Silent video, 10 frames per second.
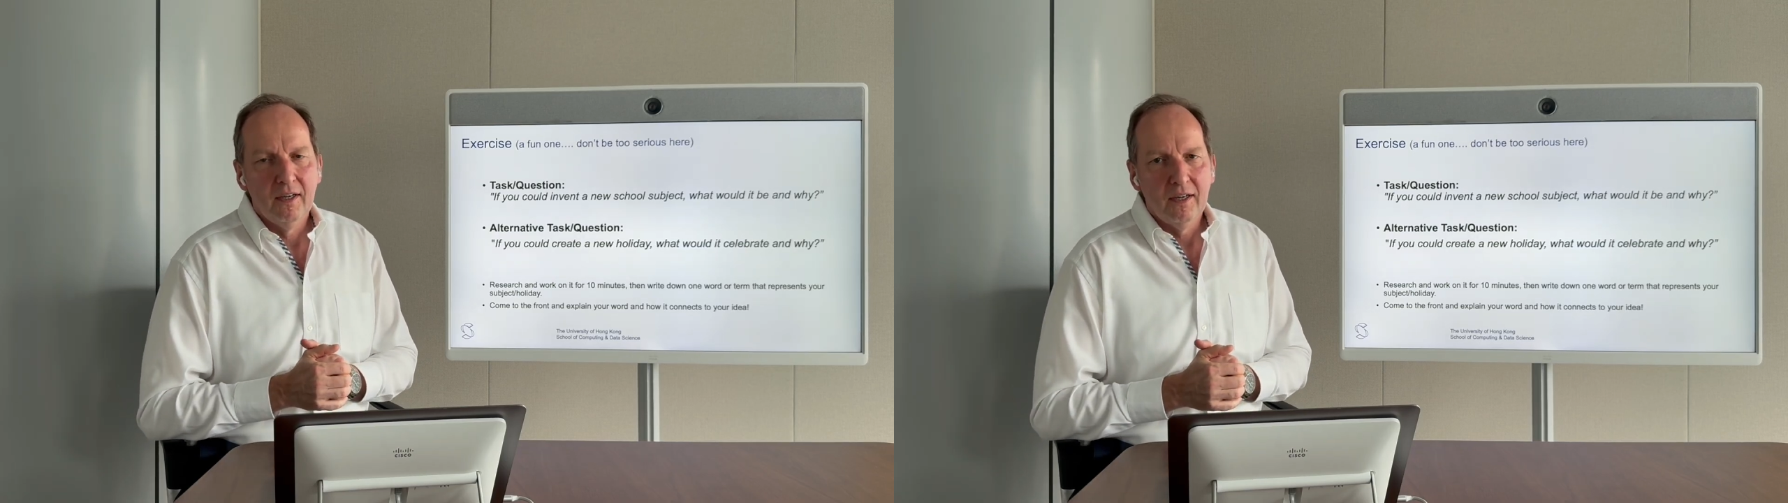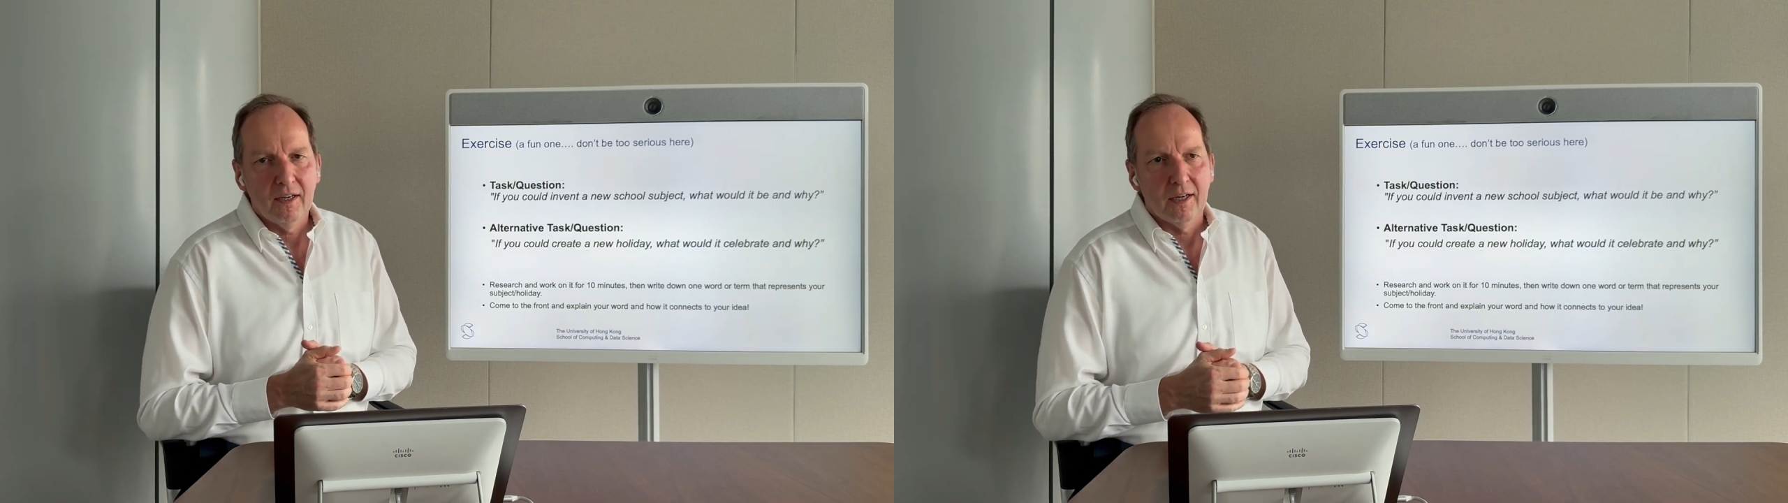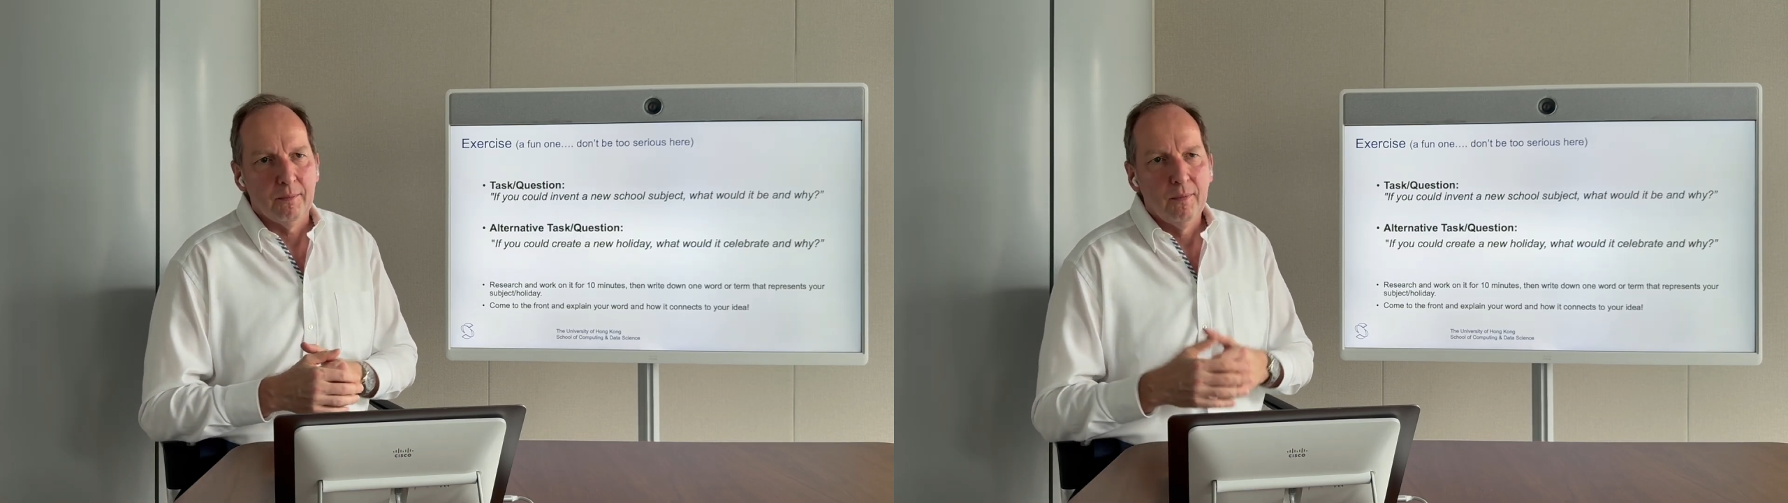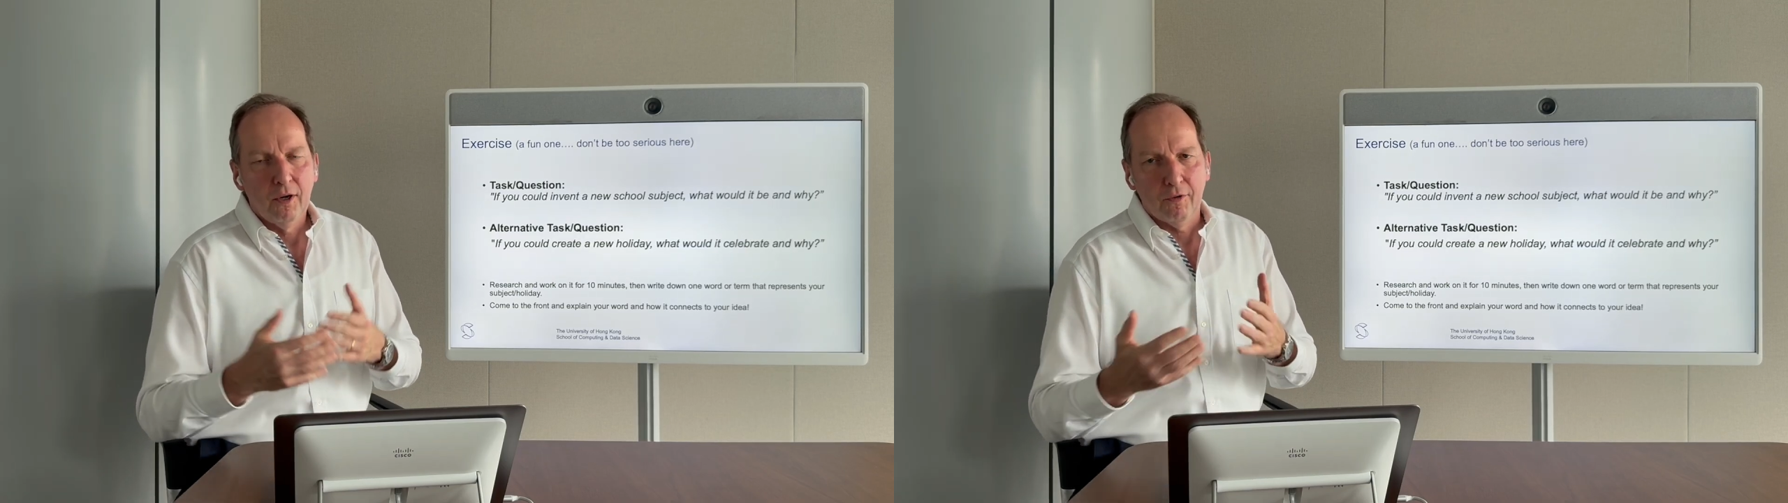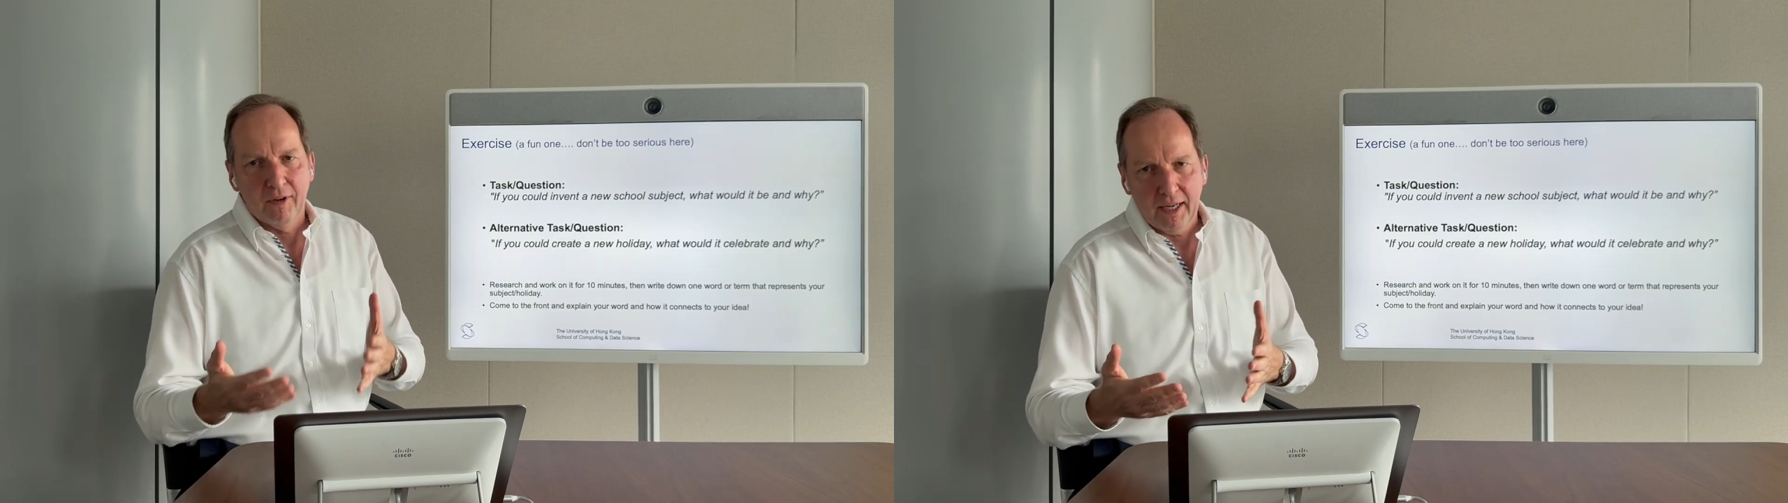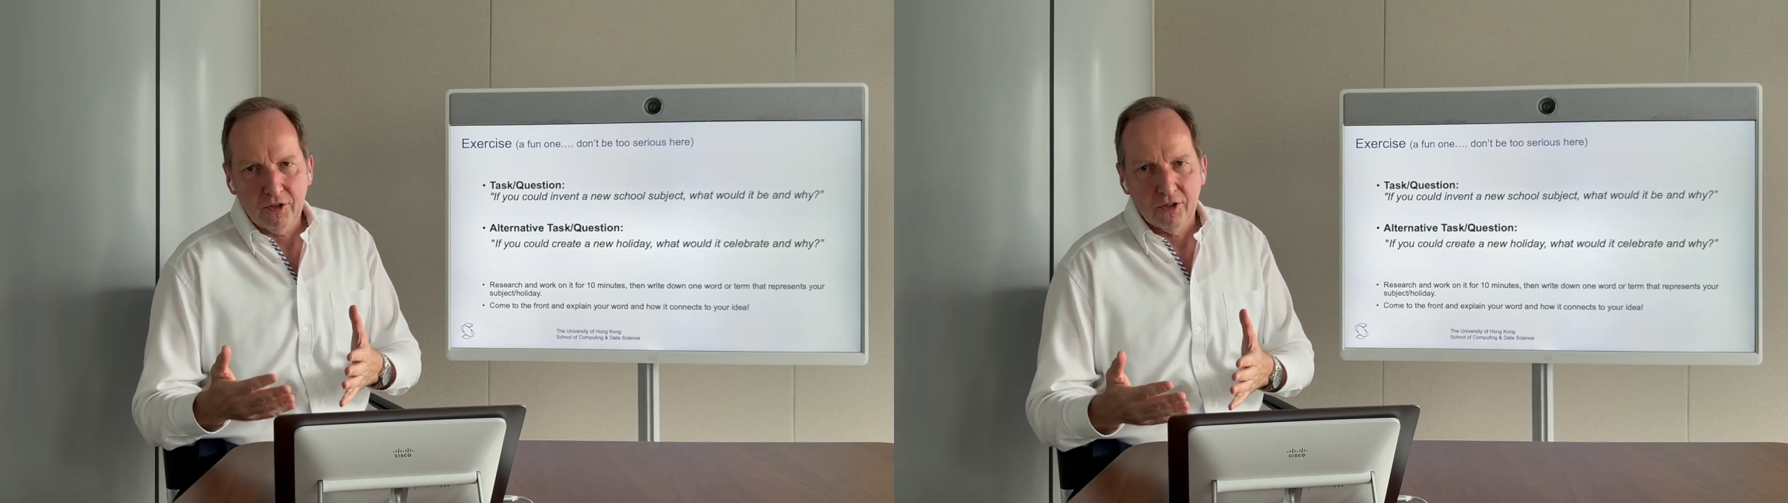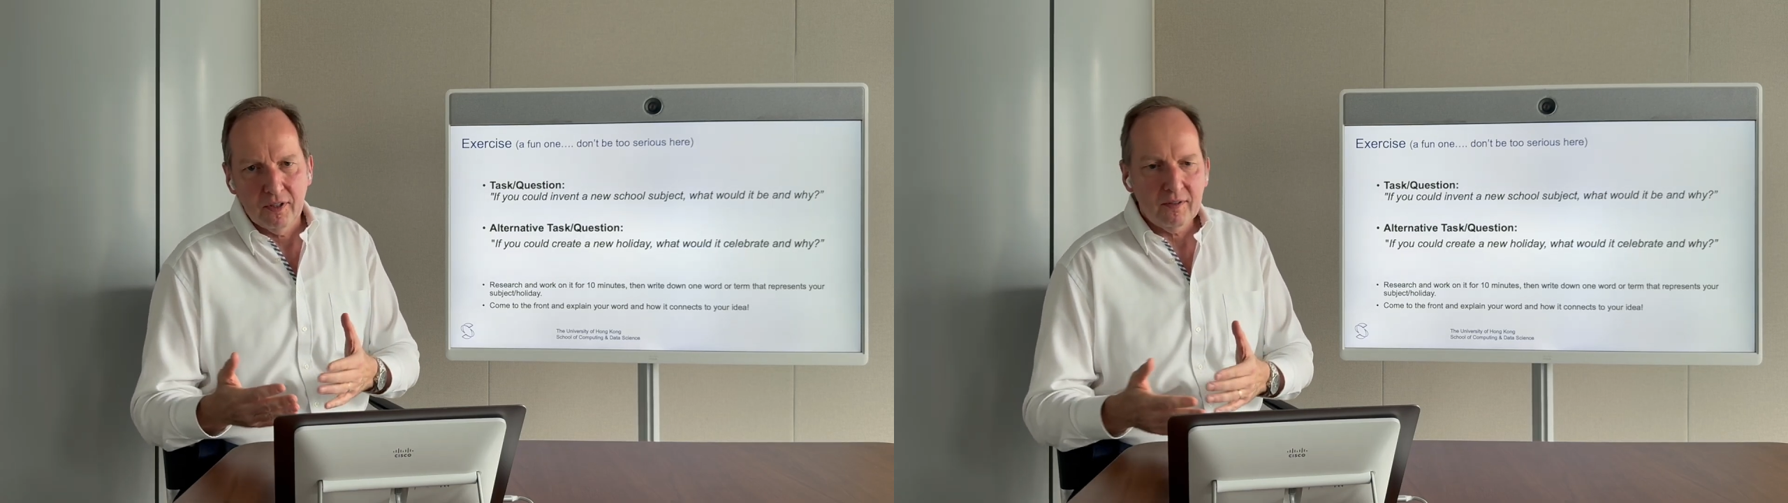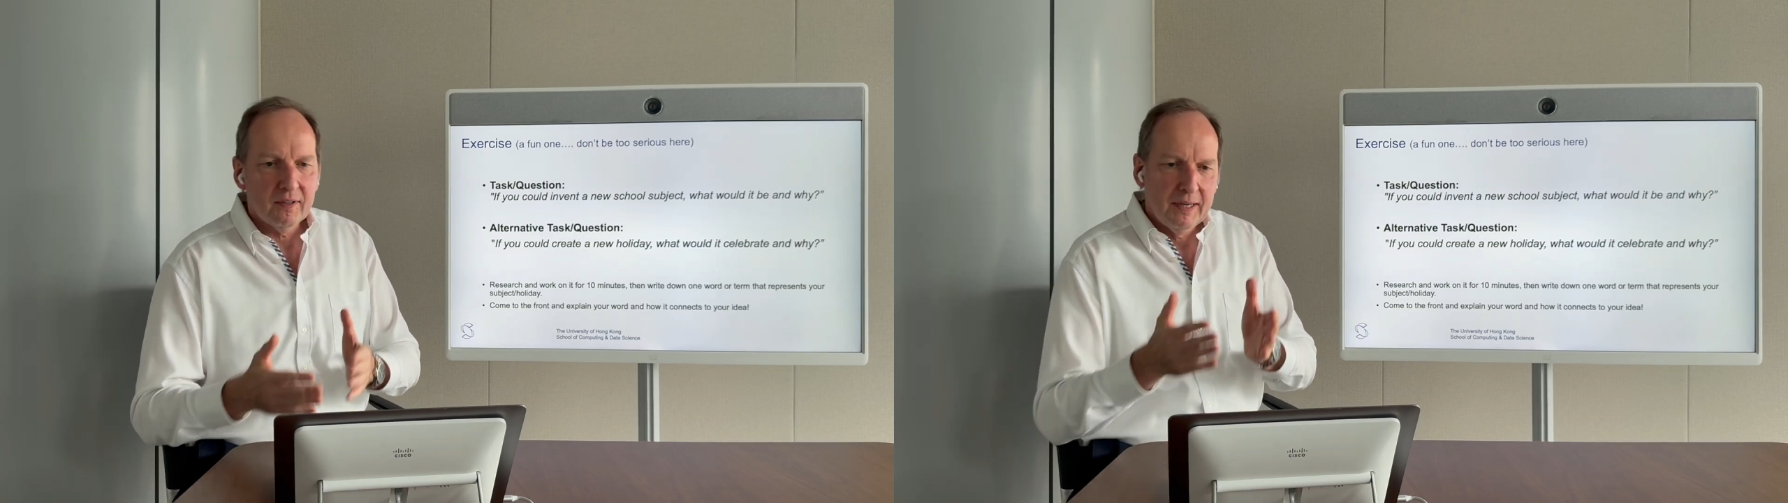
of lecturers.